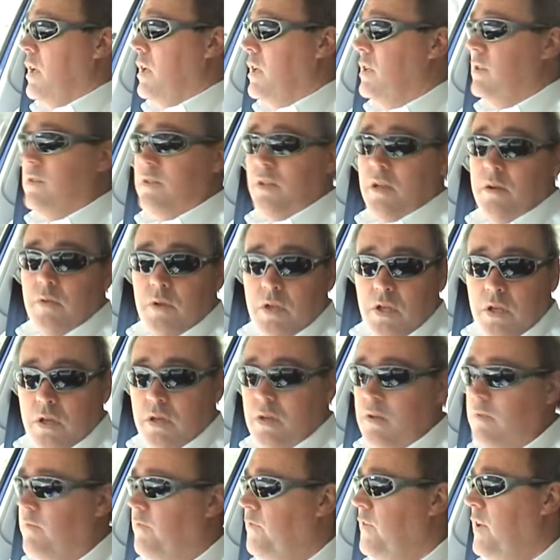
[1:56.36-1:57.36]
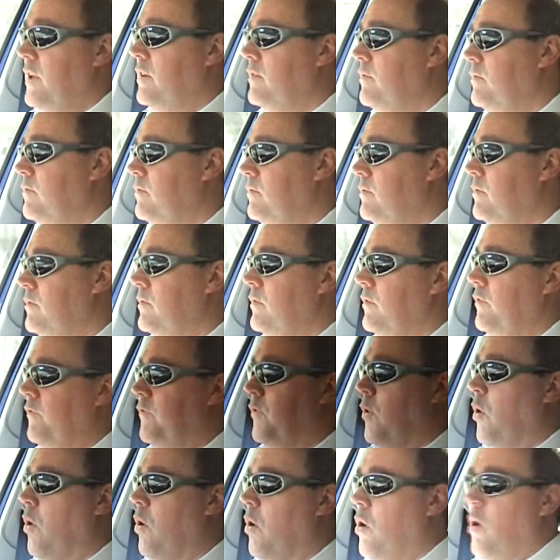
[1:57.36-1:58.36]
considering you can fit
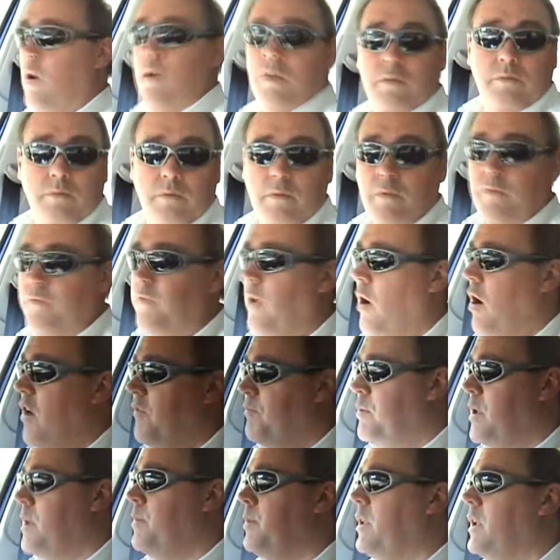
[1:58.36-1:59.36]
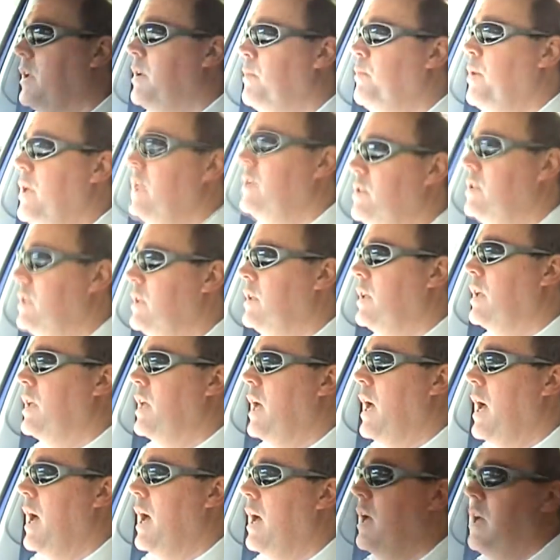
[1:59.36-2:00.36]
4-5 people at a pinch in the
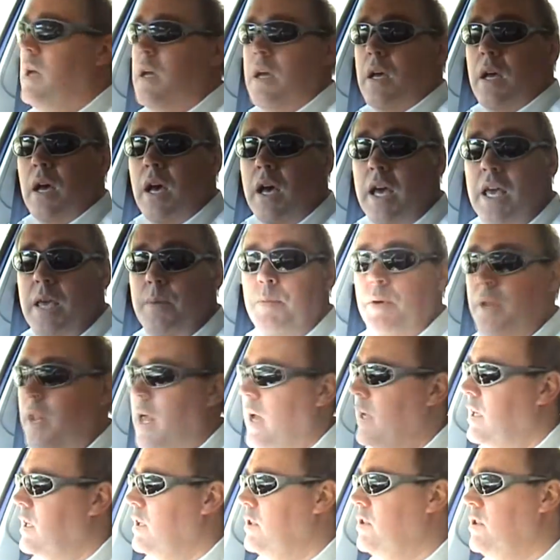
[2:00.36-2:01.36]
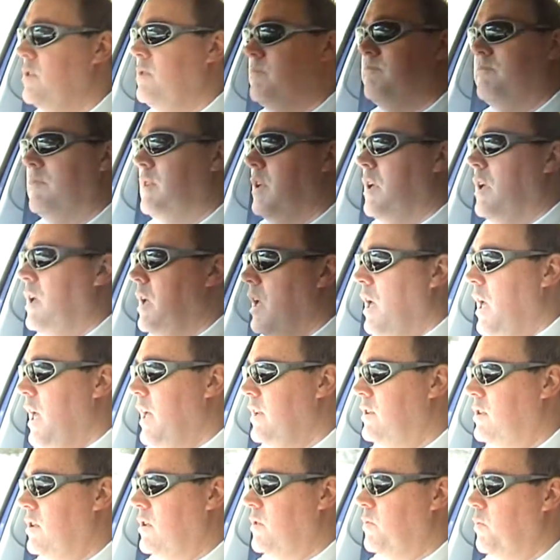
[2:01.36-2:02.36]
car, a heap of luggage.
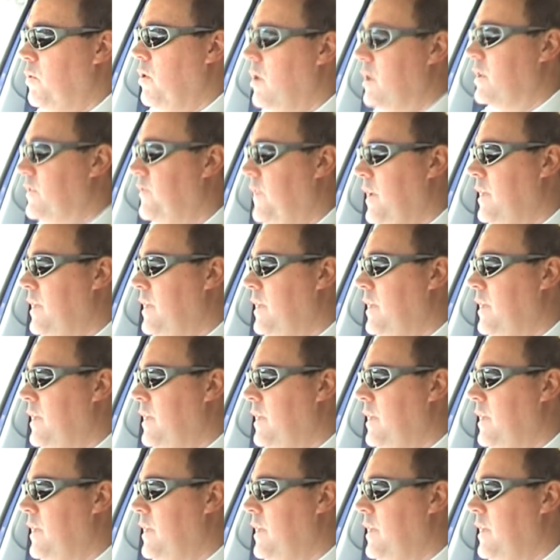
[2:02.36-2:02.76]
It just works